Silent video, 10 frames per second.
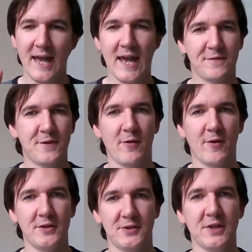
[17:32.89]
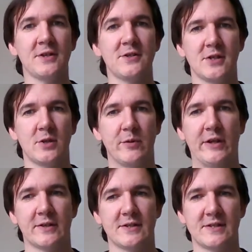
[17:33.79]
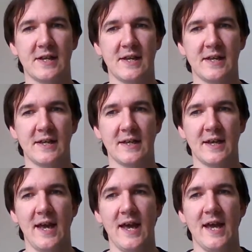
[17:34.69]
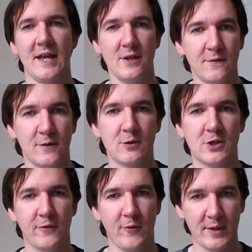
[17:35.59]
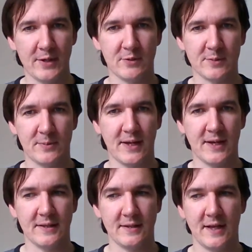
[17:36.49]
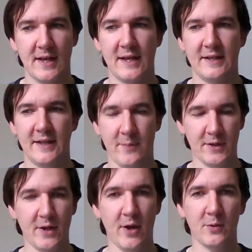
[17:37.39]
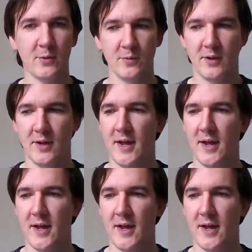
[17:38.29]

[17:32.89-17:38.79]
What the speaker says: If there are things that you would like to see in the future for me to explain, let me know.